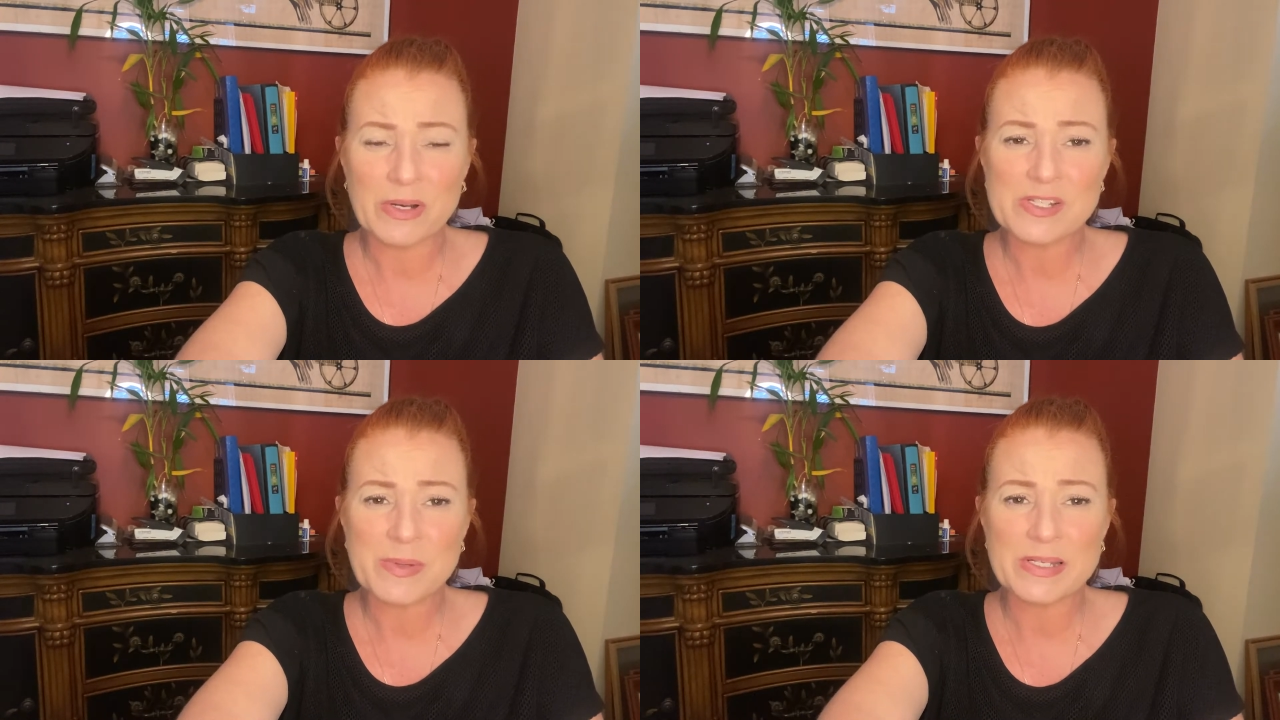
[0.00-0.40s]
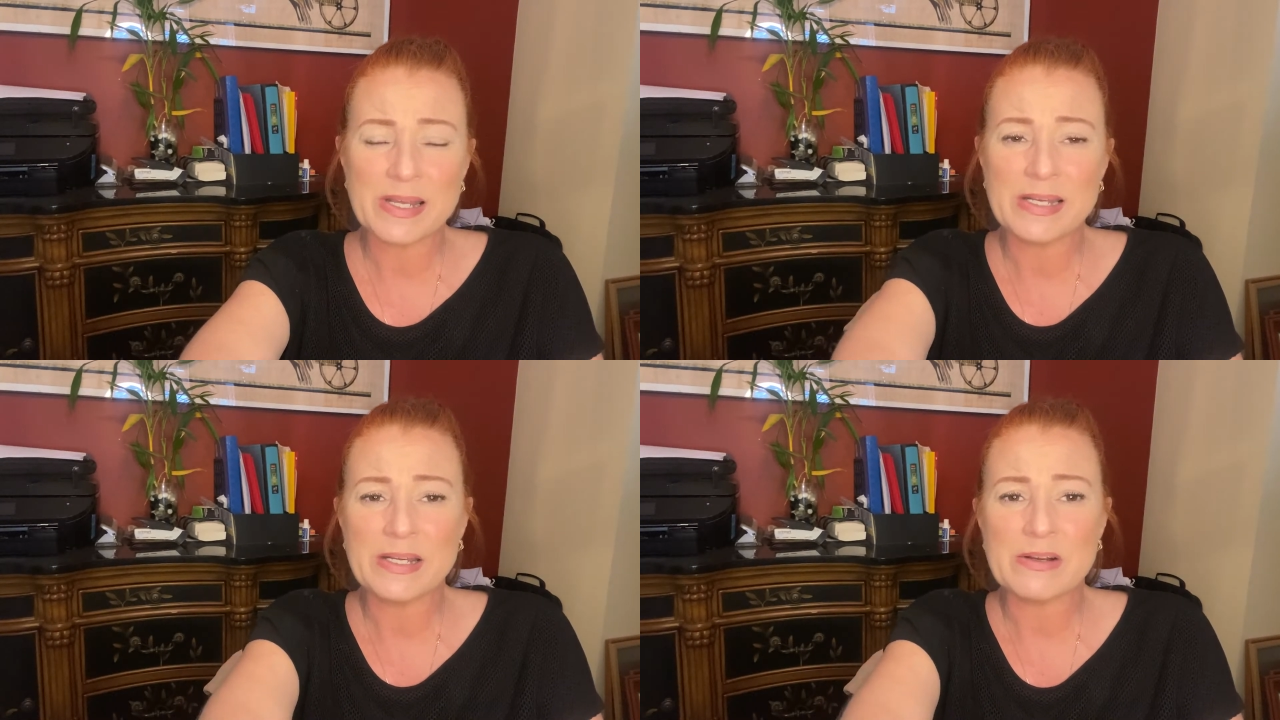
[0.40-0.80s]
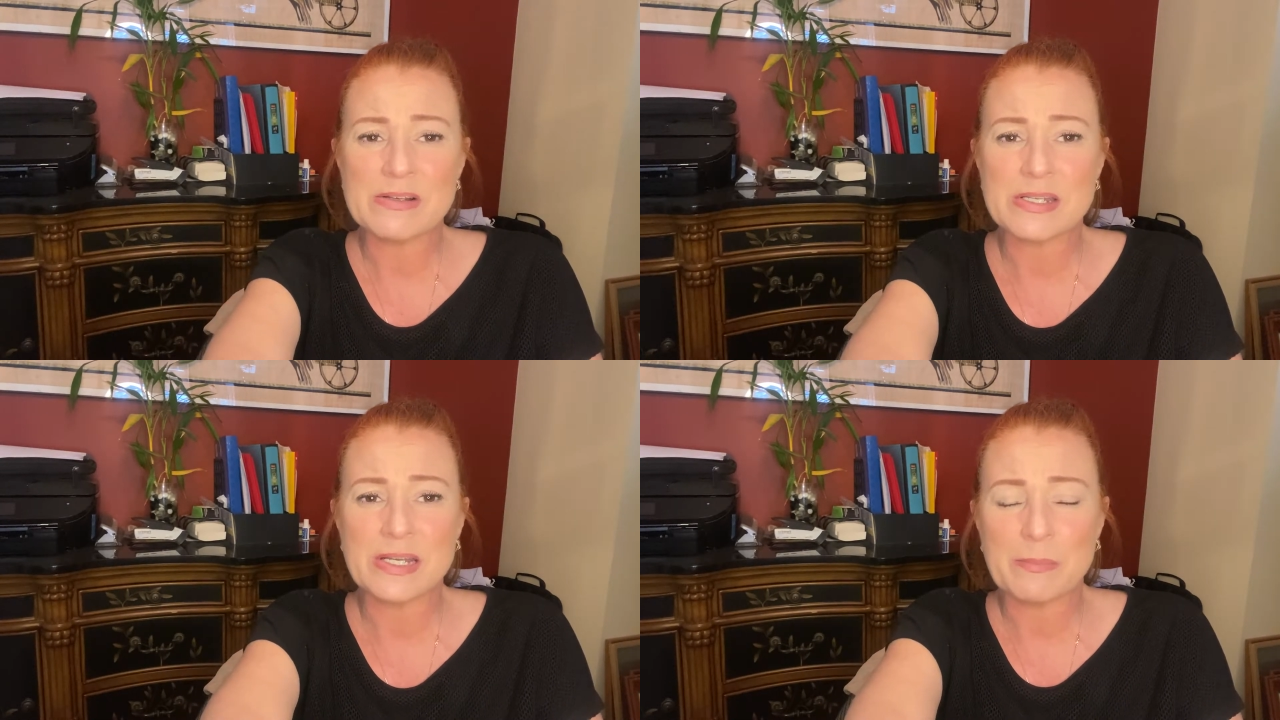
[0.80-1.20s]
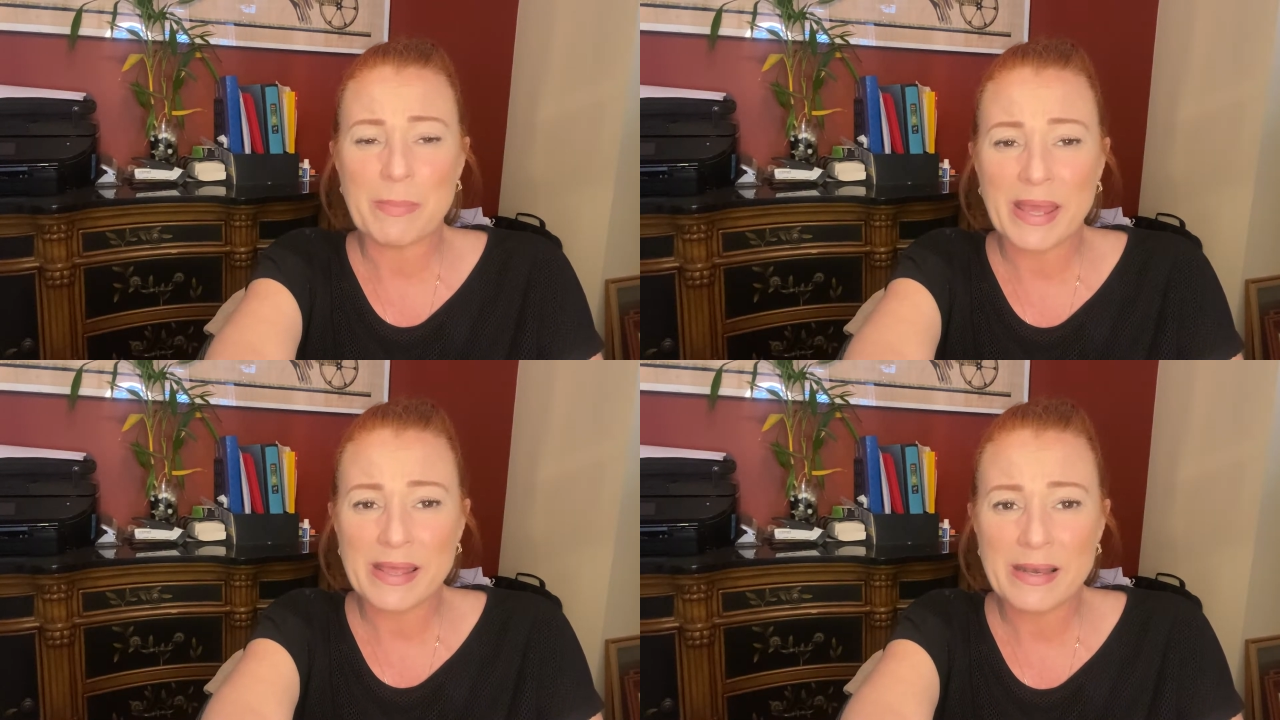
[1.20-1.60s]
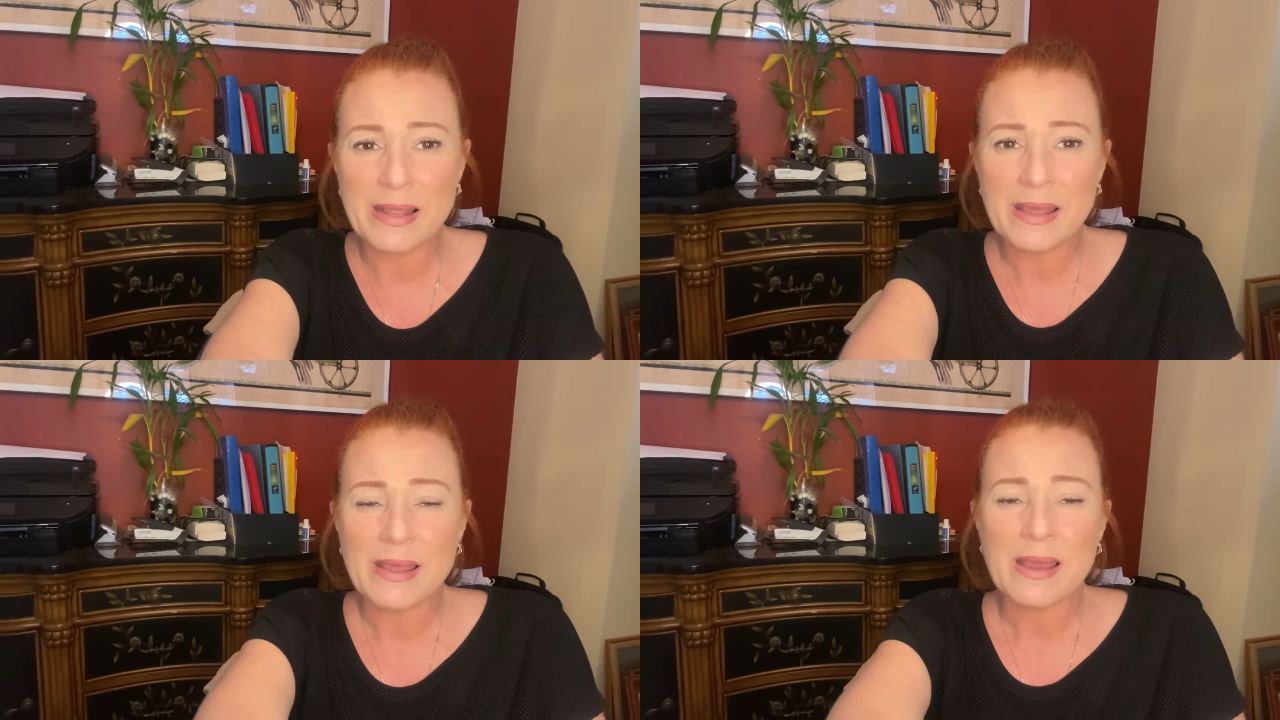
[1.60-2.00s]
I spent 10 years in
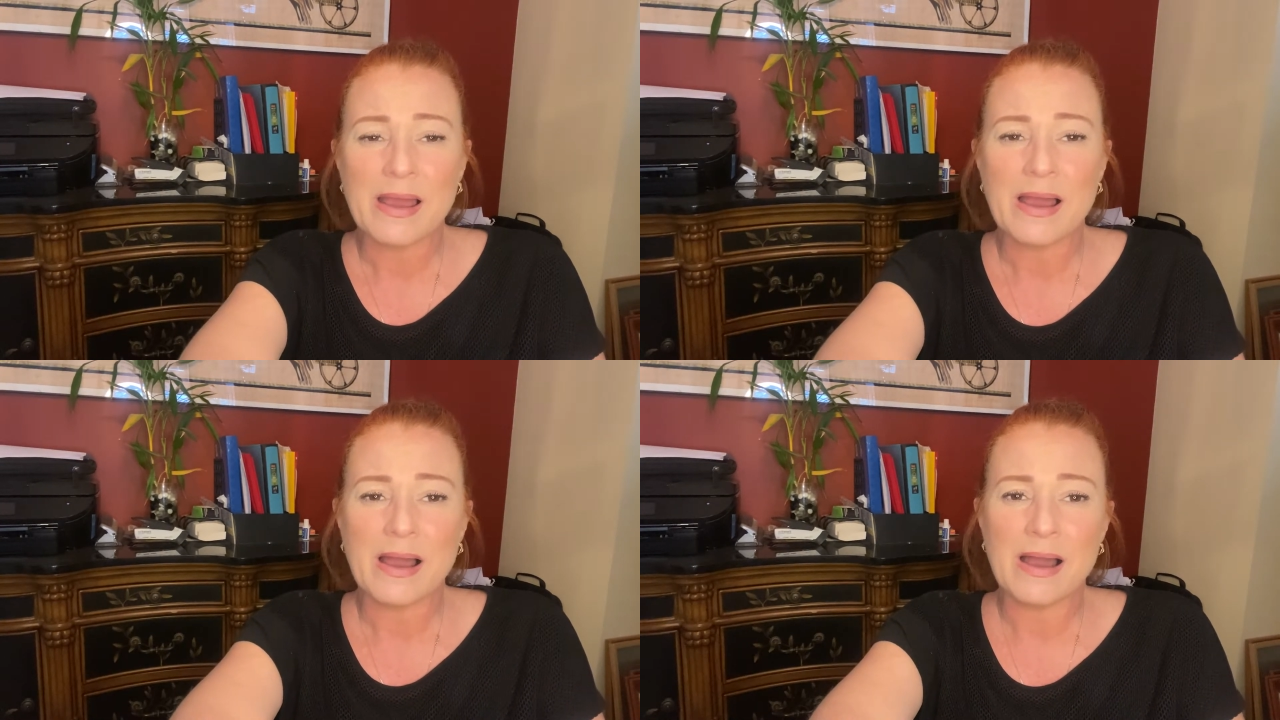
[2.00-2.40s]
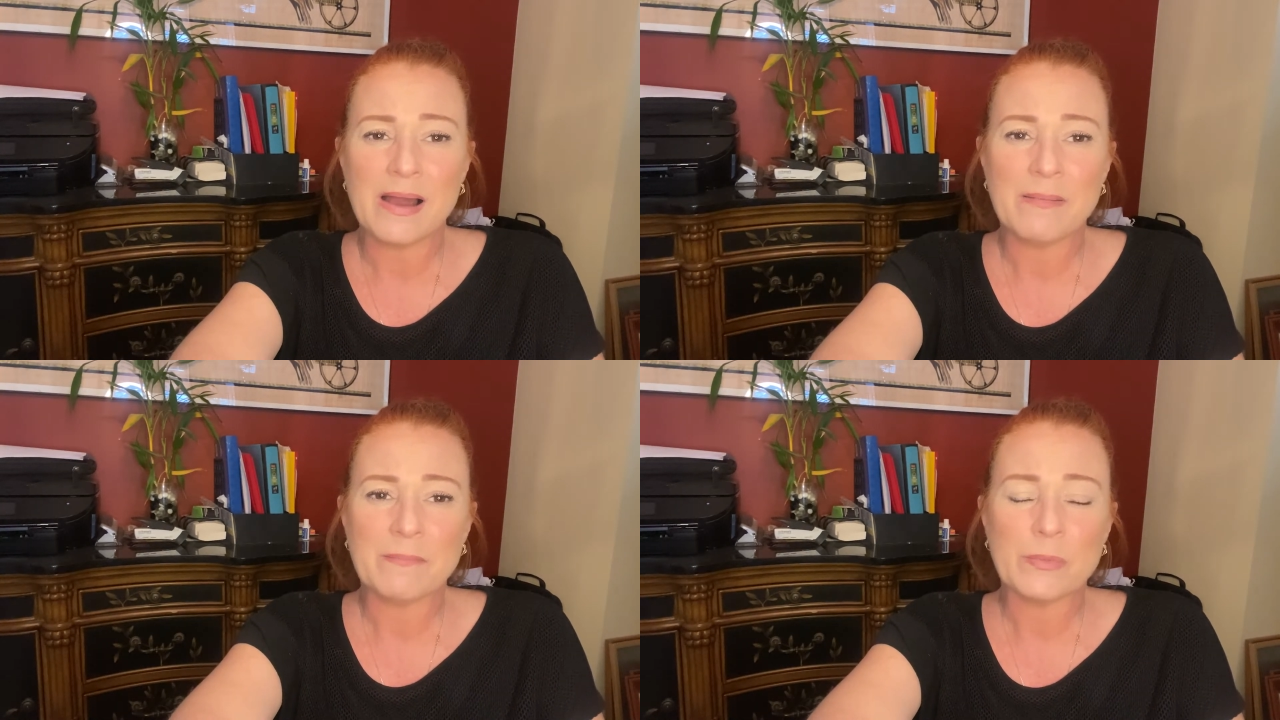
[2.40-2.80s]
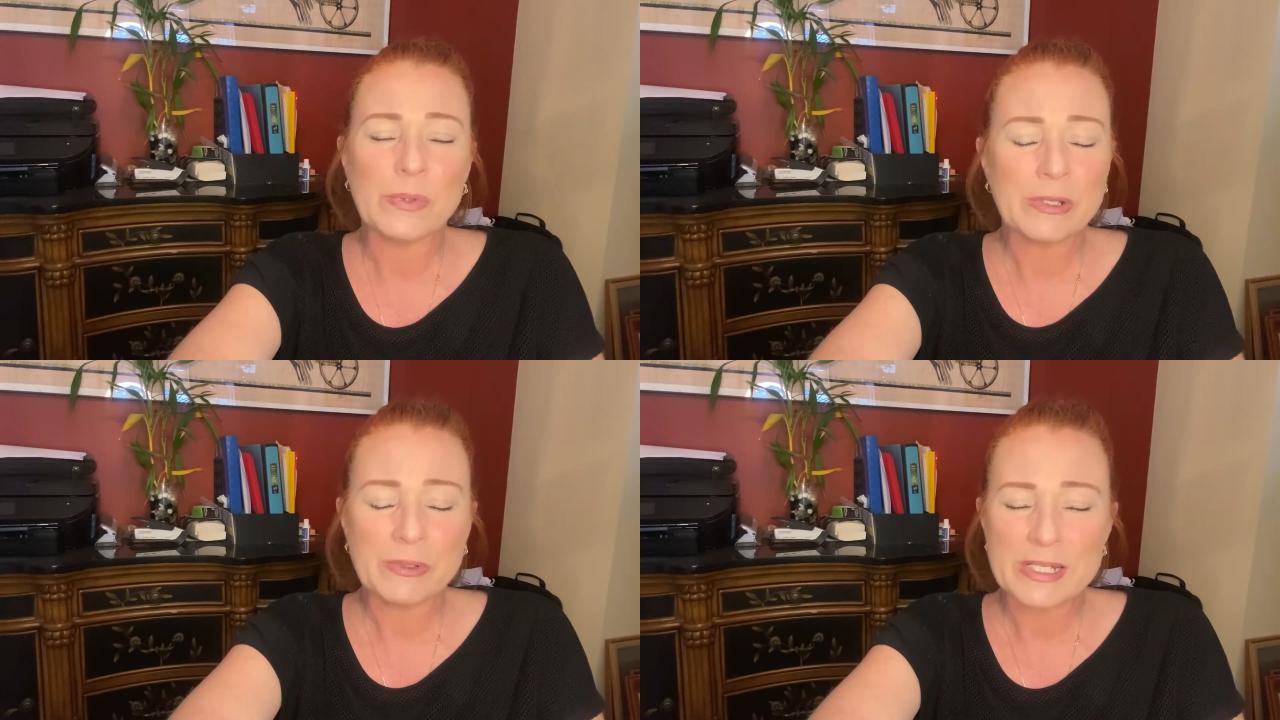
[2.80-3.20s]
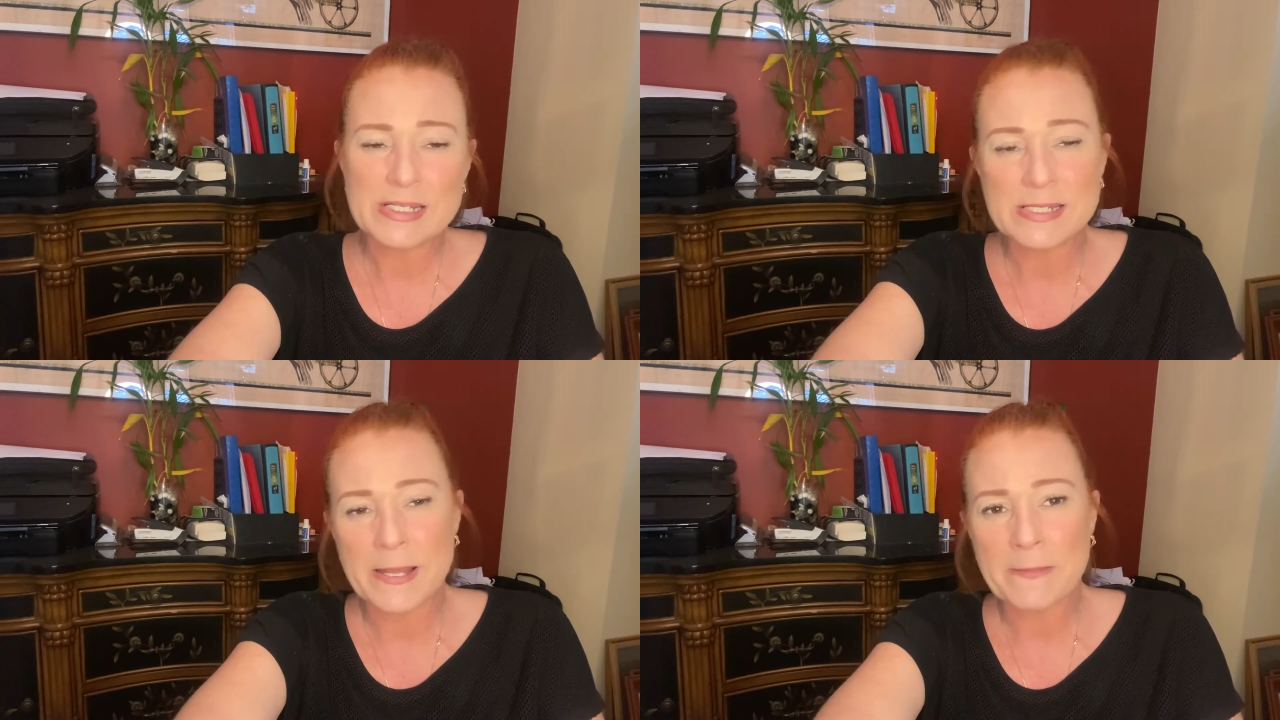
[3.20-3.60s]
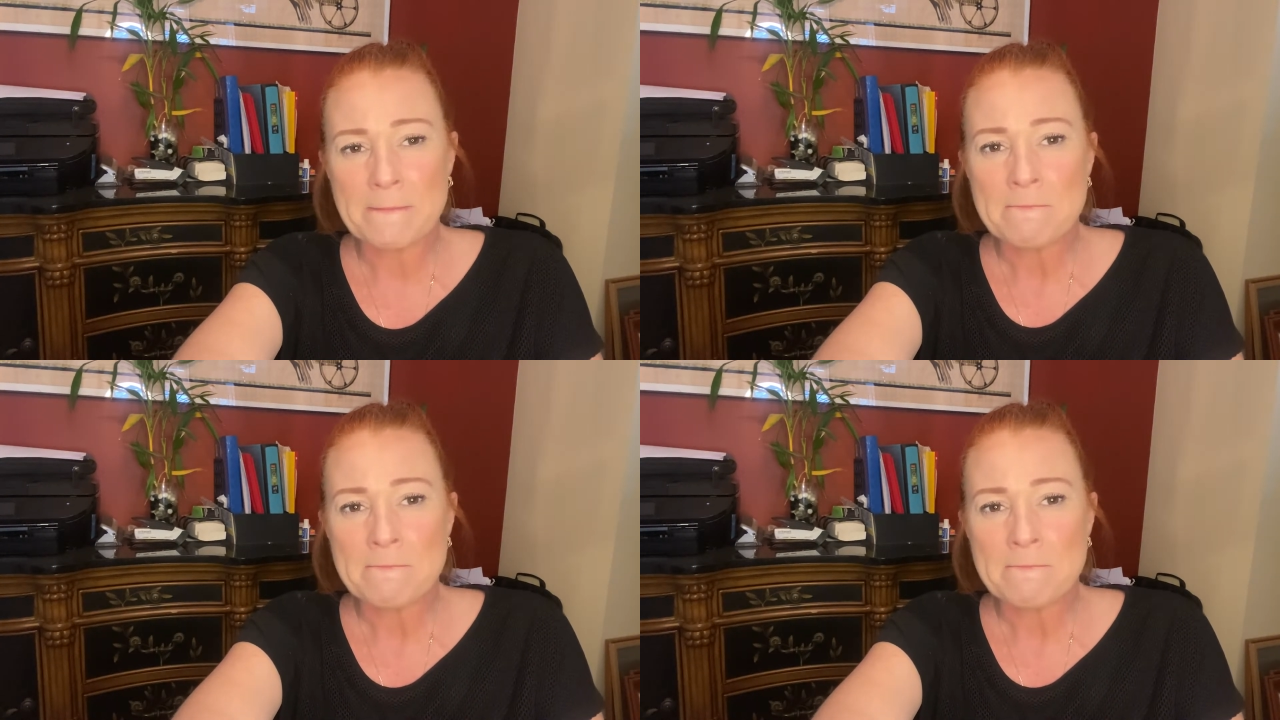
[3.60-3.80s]
bed, um, really, really sick.